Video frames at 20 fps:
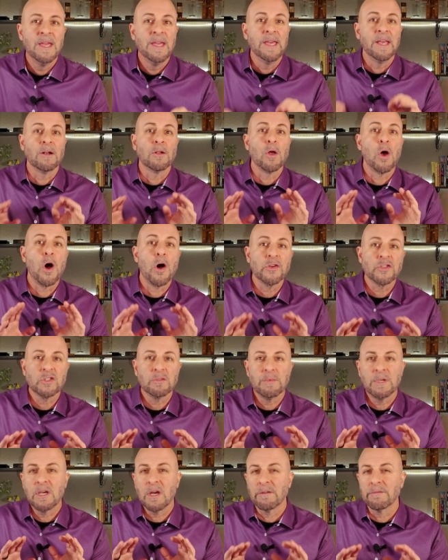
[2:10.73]
It'll also
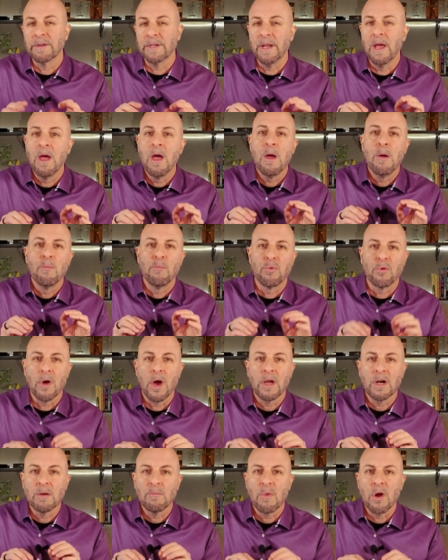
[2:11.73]
be covering
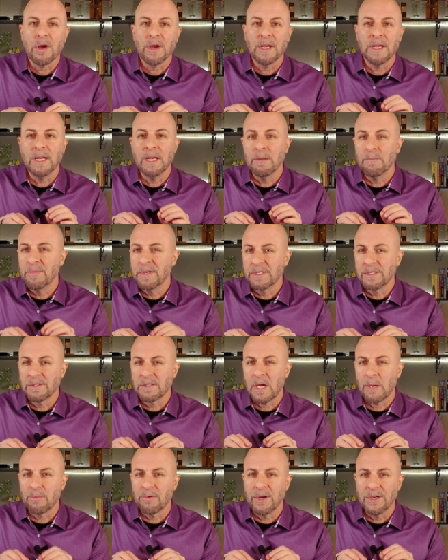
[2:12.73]
broader marketing and business
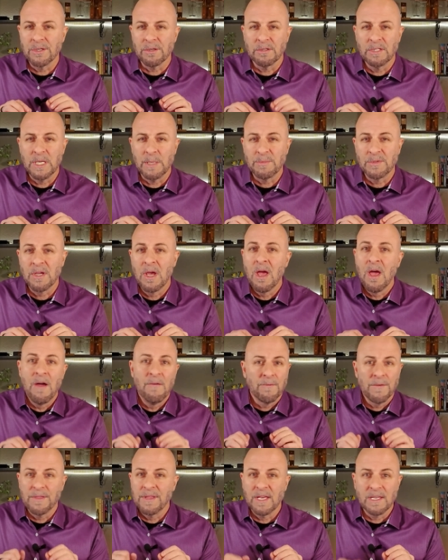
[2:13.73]
operational tips
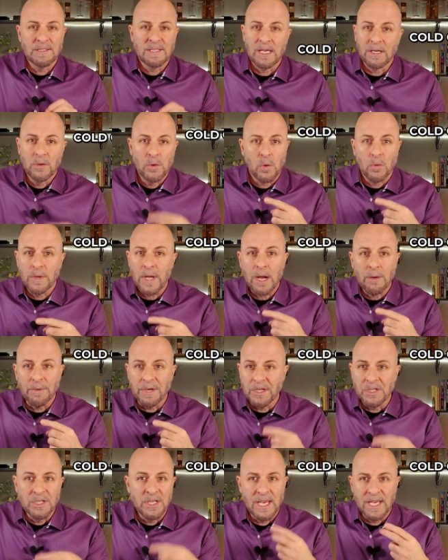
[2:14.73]
for things like cold
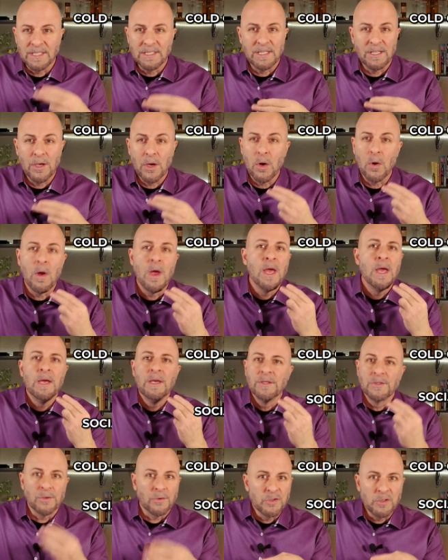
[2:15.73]
outreach, S E O,
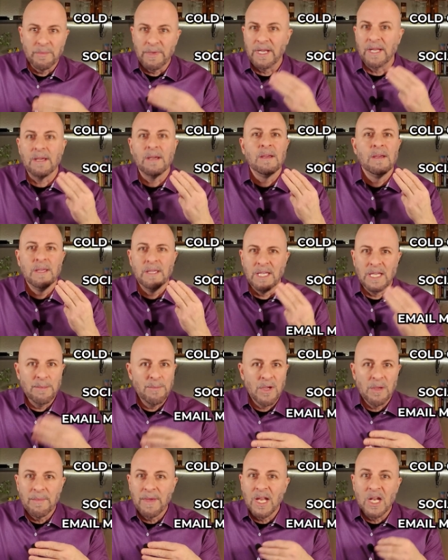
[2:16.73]
social media,
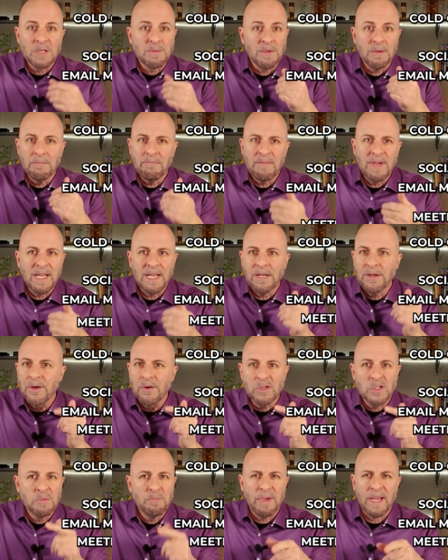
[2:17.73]
email management, meeting
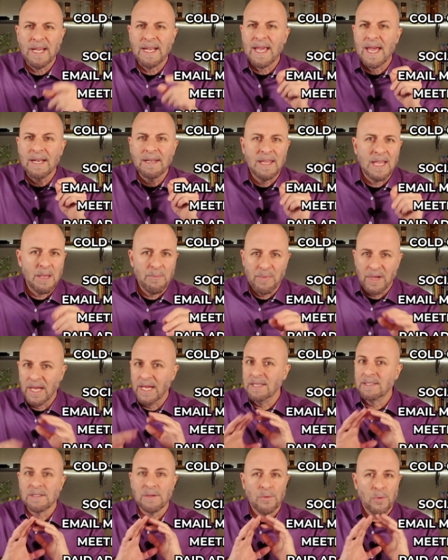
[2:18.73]
notes, paid ad
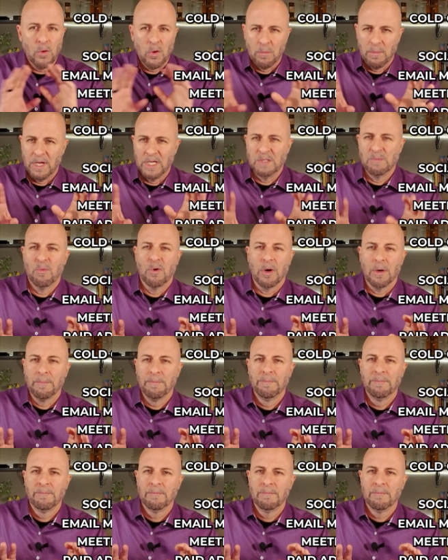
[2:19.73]
campaigns, and a whole bunch more.